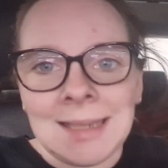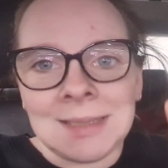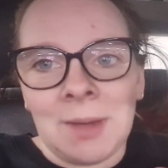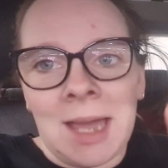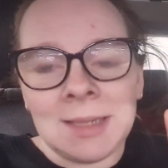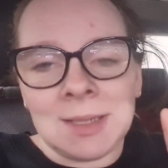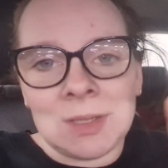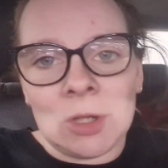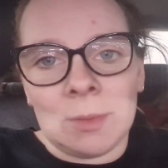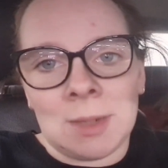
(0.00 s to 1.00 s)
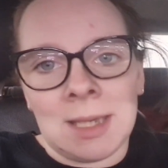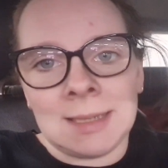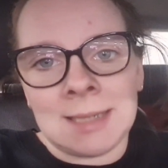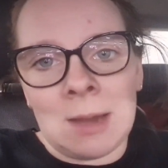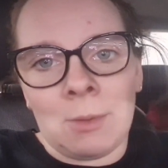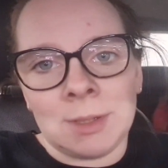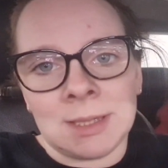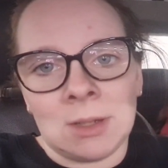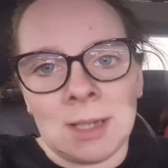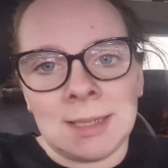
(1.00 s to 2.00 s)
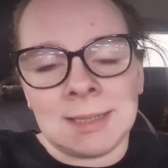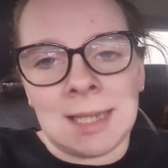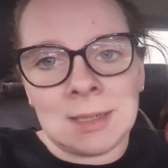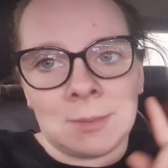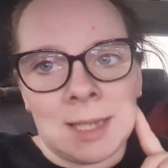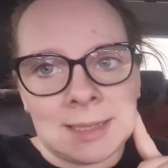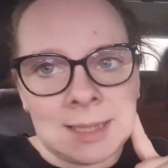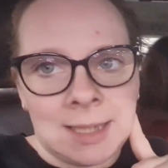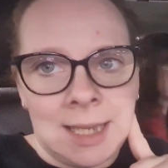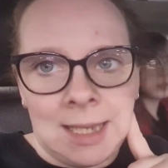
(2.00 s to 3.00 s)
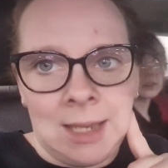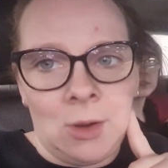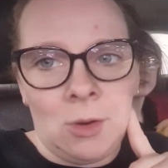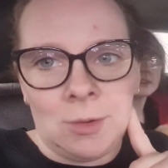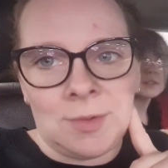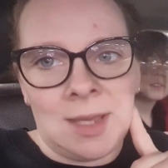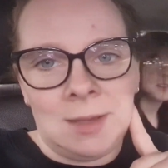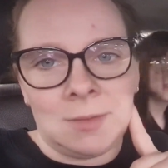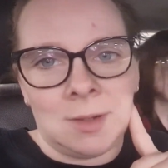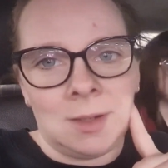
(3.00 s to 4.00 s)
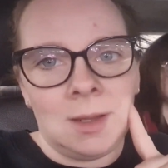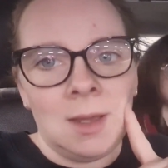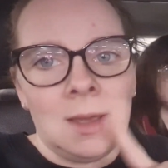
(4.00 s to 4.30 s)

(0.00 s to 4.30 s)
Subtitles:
Okay, so I had to stop because that one decided to end up kicking off even.